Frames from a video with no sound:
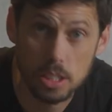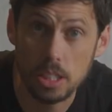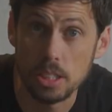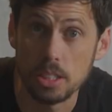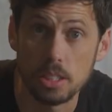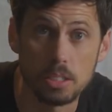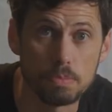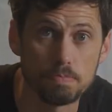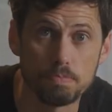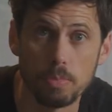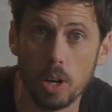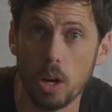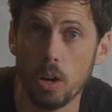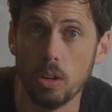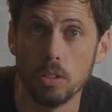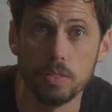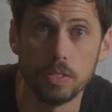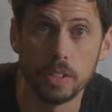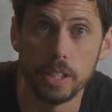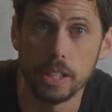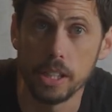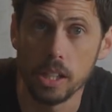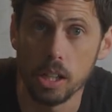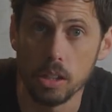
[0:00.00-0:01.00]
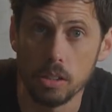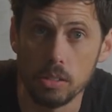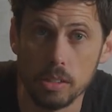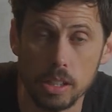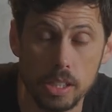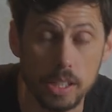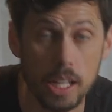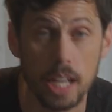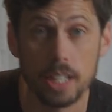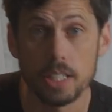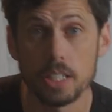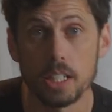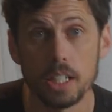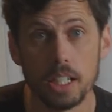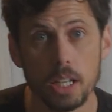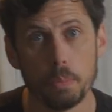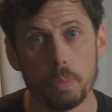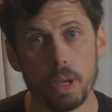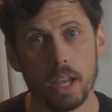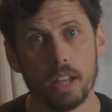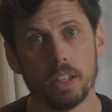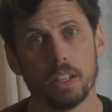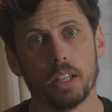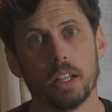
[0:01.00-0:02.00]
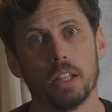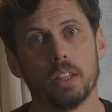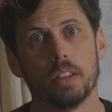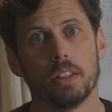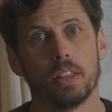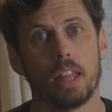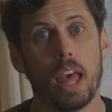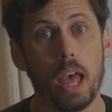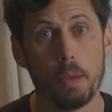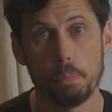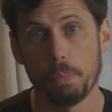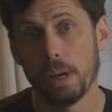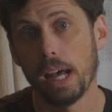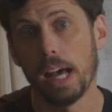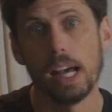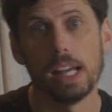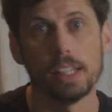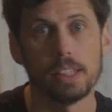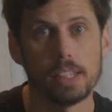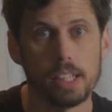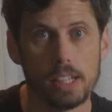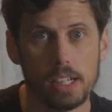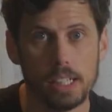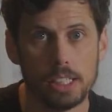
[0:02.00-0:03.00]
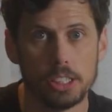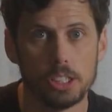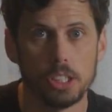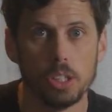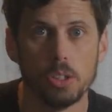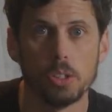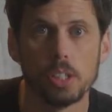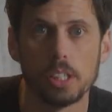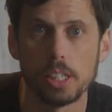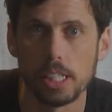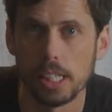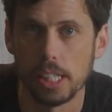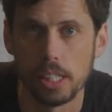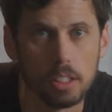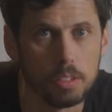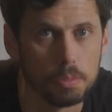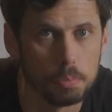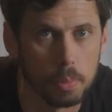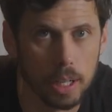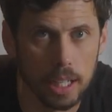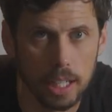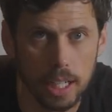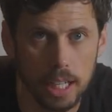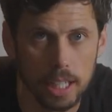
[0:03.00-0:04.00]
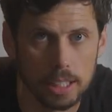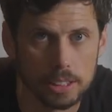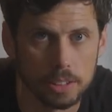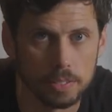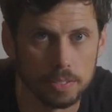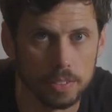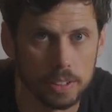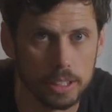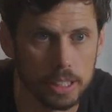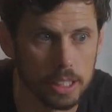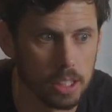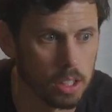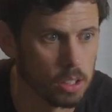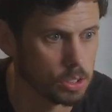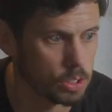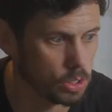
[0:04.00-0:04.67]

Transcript: This whole video is actually about that part that I showed at the end of my last video.